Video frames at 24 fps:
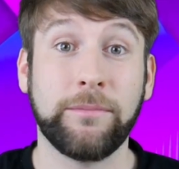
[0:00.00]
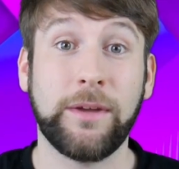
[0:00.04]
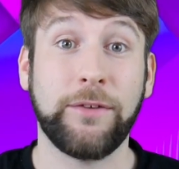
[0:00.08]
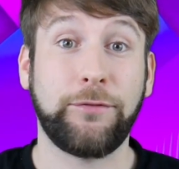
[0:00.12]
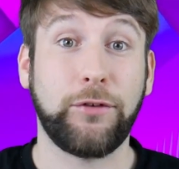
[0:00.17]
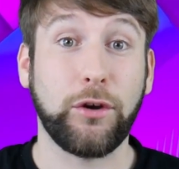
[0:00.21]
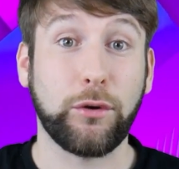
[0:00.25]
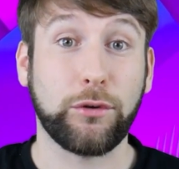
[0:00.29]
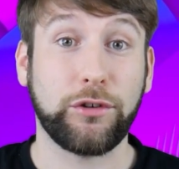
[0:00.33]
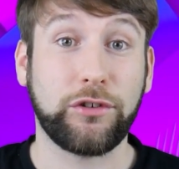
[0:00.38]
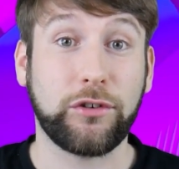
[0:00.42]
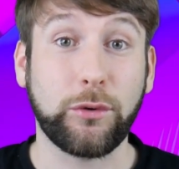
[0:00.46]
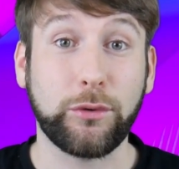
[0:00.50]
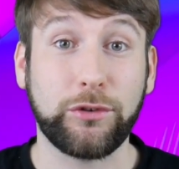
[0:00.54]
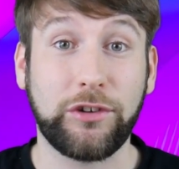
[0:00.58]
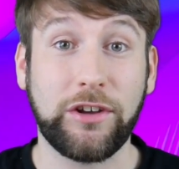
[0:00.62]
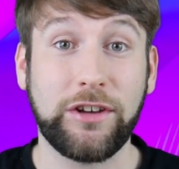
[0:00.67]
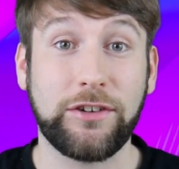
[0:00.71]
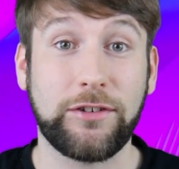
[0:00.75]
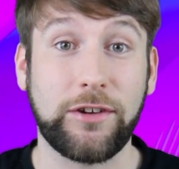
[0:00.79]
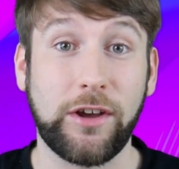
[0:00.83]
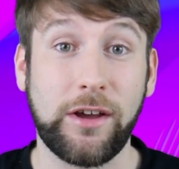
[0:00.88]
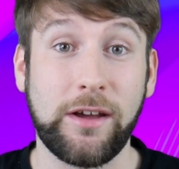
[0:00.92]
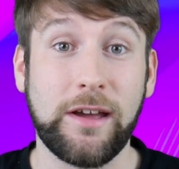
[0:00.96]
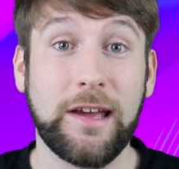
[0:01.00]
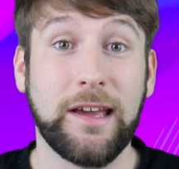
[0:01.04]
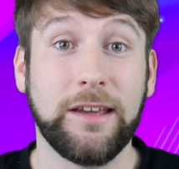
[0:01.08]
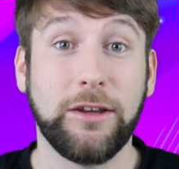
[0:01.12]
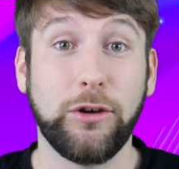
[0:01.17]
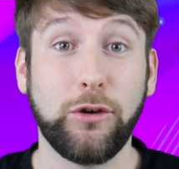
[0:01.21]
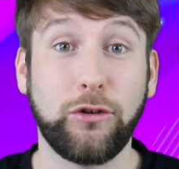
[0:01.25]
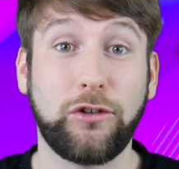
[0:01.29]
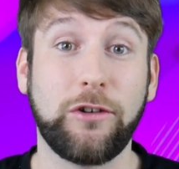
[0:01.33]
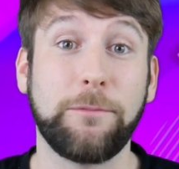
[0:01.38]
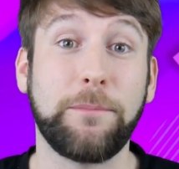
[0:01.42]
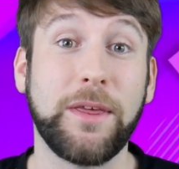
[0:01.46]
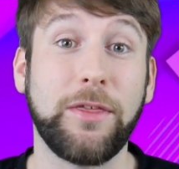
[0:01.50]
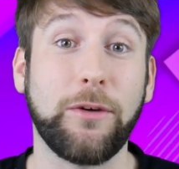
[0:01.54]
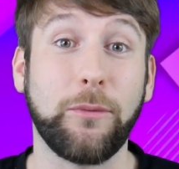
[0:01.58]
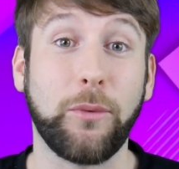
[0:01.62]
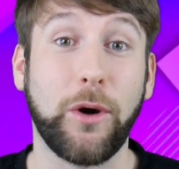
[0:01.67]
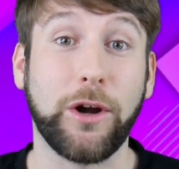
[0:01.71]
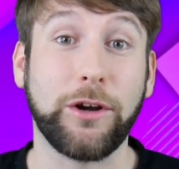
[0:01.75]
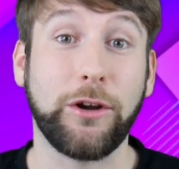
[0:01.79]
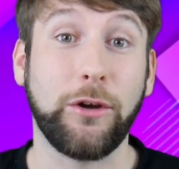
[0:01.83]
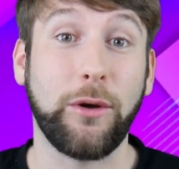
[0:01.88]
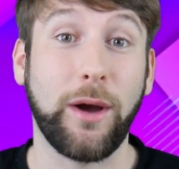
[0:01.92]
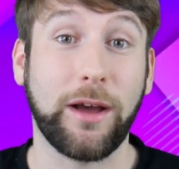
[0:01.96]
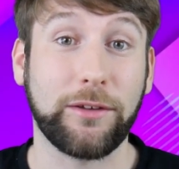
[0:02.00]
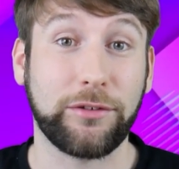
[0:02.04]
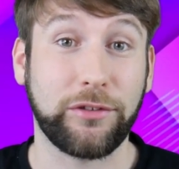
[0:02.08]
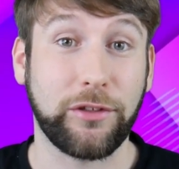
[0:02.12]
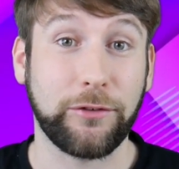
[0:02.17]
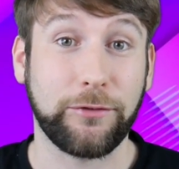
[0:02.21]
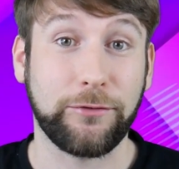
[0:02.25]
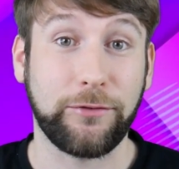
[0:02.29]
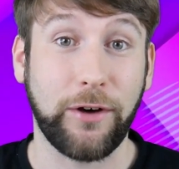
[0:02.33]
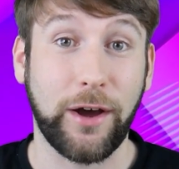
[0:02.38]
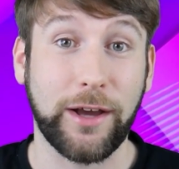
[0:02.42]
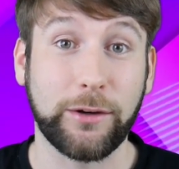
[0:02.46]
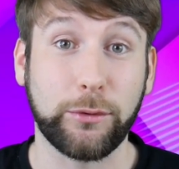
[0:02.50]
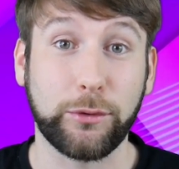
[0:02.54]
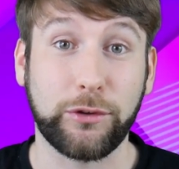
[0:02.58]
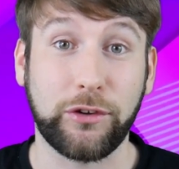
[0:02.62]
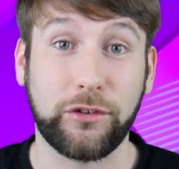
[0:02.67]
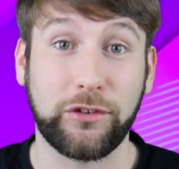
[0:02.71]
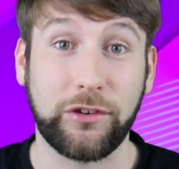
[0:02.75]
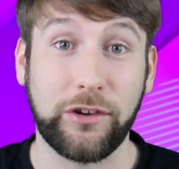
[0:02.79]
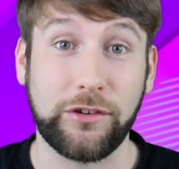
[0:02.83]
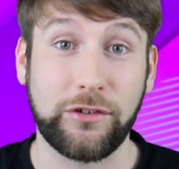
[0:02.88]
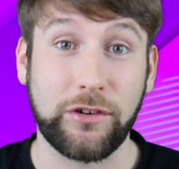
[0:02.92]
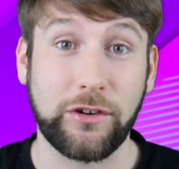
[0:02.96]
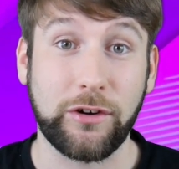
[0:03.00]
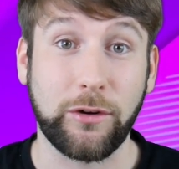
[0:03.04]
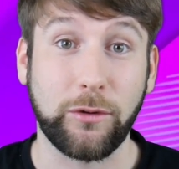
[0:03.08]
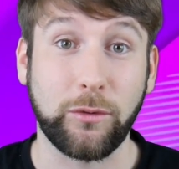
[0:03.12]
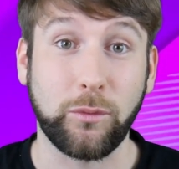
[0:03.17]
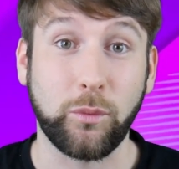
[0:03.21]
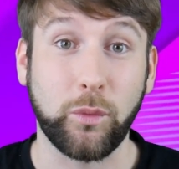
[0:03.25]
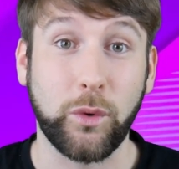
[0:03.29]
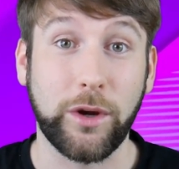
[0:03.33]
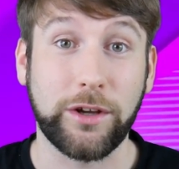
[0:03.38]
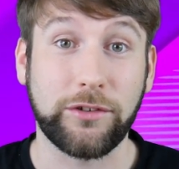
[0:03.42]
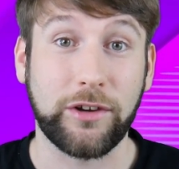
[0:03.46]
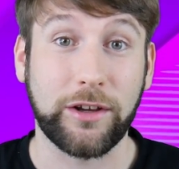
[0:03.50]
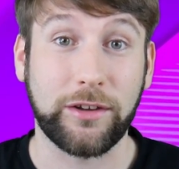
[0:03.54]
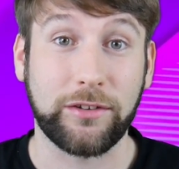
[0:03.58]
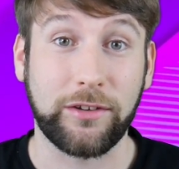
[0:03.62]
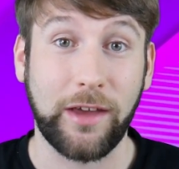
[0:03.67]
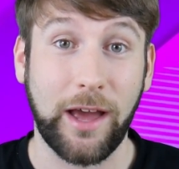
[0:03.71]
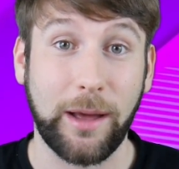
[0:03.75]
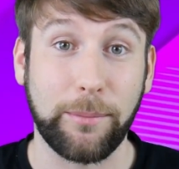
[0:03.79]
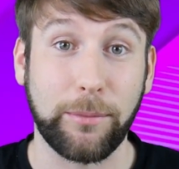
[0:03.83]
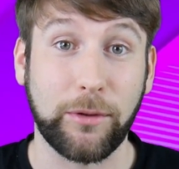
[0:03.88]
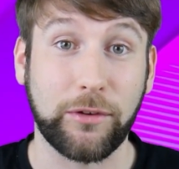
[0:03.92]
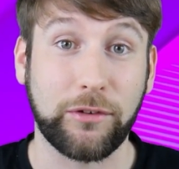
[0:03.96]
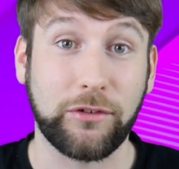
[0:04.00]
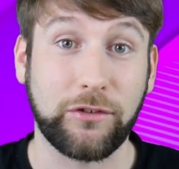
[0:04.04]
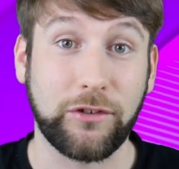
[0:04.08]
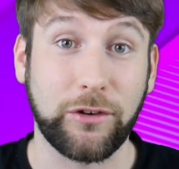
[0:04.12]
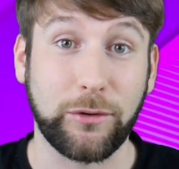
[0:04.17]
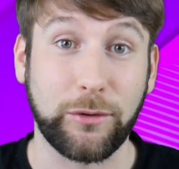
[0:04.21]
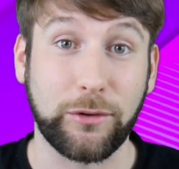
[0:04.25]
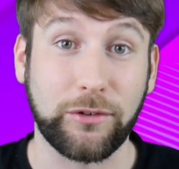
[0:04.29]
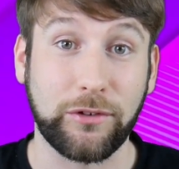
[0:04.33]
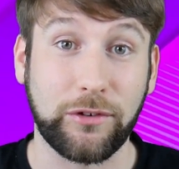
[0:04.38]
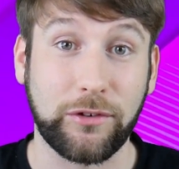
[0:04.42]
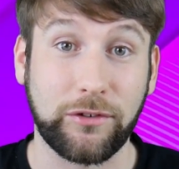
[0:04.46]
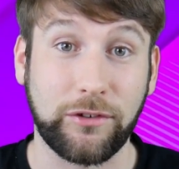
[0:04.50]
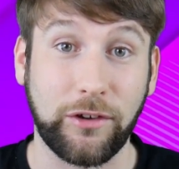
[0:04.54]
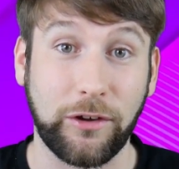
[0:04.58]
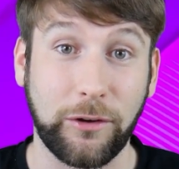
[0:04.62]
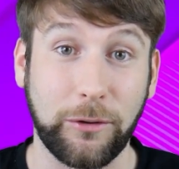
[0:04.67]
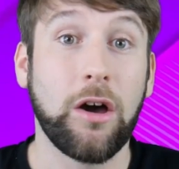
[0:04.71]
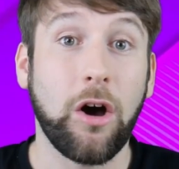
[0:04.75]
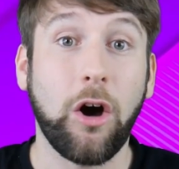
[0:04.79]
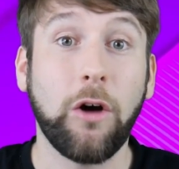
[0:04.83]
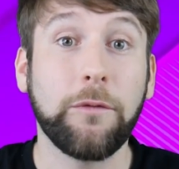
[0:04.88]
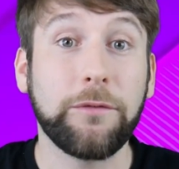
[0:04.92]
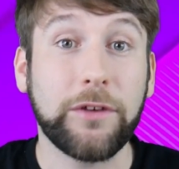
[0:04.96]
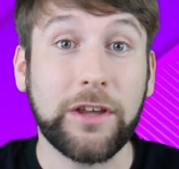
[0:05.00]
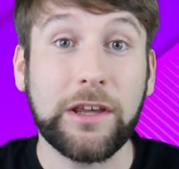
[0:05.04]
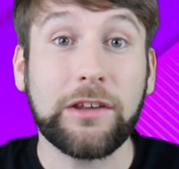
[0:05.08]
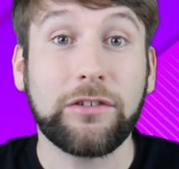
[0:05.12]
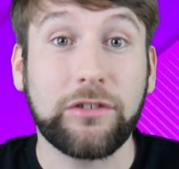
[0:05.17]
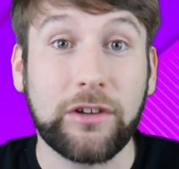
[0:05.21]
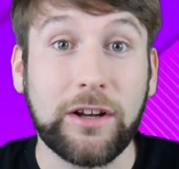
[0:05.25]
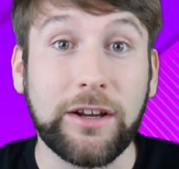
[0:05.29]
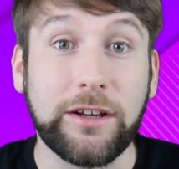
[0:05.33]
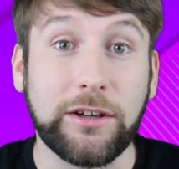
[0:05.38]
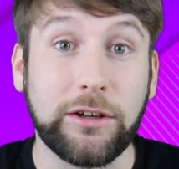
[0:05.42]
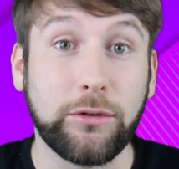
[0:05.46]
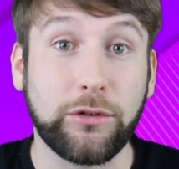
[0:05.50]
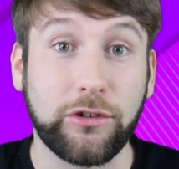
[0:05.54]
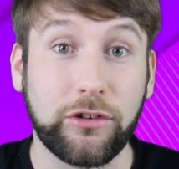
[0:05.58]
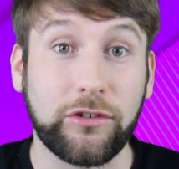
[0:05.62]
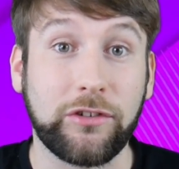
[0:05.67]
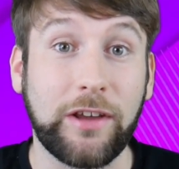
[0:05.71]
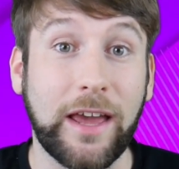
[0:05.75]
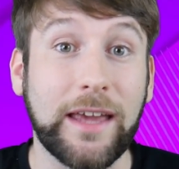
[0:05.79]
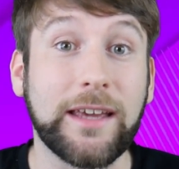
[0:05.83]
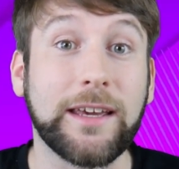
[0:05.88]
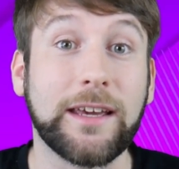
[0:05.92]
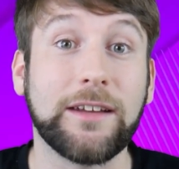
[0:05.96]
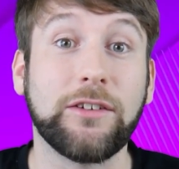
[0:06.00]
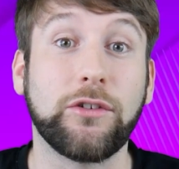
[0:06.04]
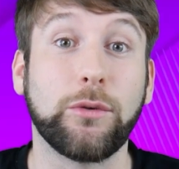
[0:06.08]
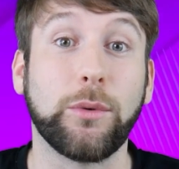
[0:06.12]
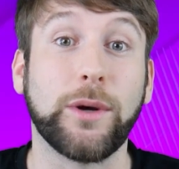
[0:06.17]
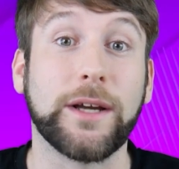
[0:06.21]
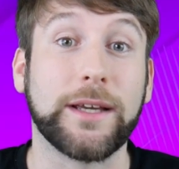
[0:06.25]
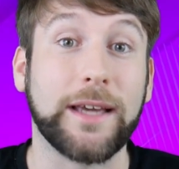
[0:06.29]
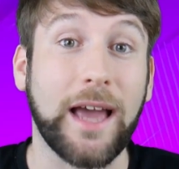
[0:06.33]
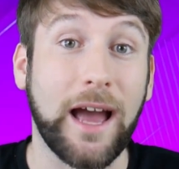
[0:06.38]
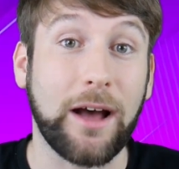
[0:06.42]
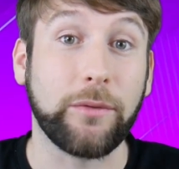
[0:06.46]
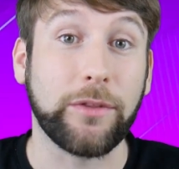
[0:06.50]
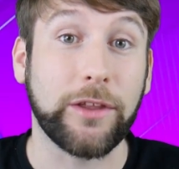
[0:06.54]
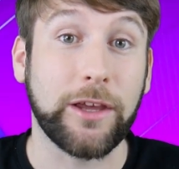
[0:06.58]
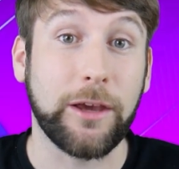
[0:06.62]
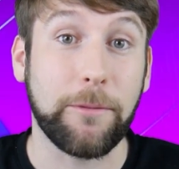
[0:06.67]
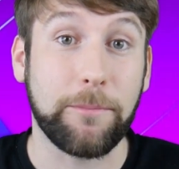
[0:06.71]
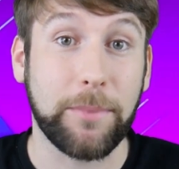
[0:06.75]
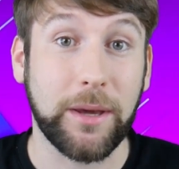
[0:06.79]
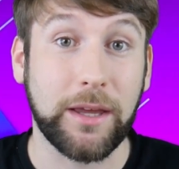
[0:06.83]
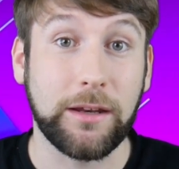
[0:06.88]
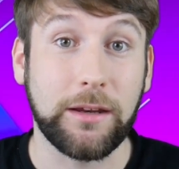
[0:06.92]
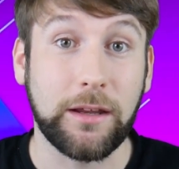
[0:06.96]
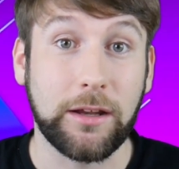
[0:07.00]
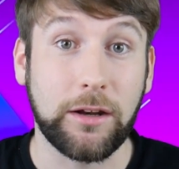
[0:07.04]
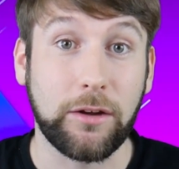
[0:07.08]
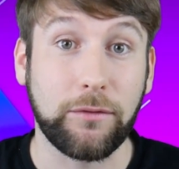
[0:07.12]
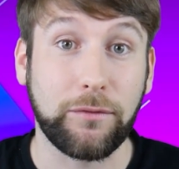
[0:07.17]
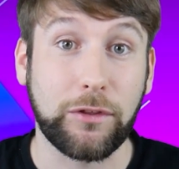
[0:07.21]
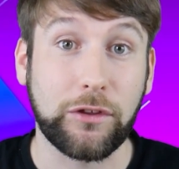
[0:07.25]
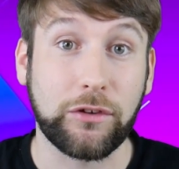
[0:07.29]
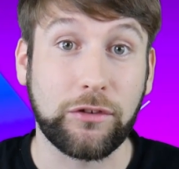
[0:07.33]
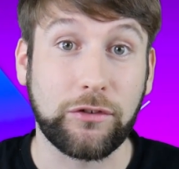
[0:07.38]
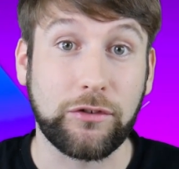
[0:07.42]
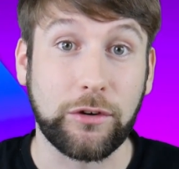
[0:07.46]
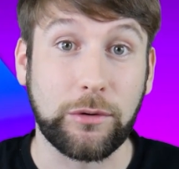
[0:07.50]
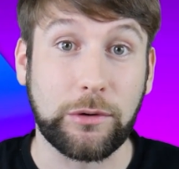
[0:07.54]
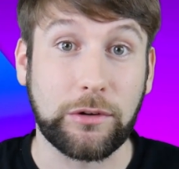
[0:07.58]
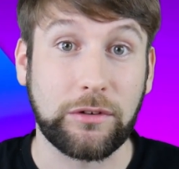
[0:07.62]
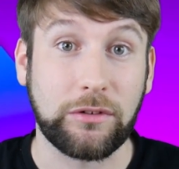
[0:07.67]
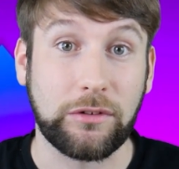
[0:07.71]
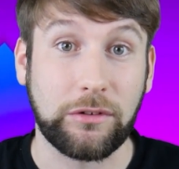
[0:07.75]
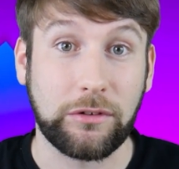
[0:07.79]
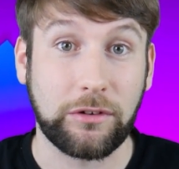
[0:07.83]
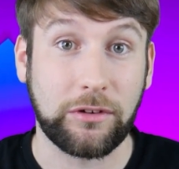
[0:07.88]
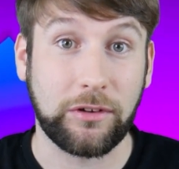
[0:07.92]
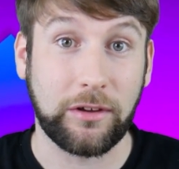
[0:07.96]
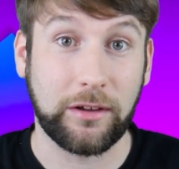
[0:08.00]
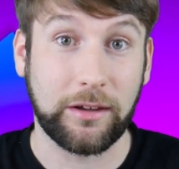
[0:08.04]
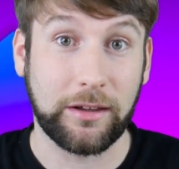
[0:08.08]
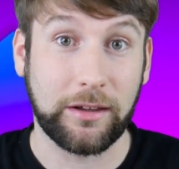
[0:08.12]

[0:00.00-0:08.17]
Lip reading: If you're a school teacher, you should be the one who has the final decision on which exam the students do. Obviously, you should take into account the opinion of the students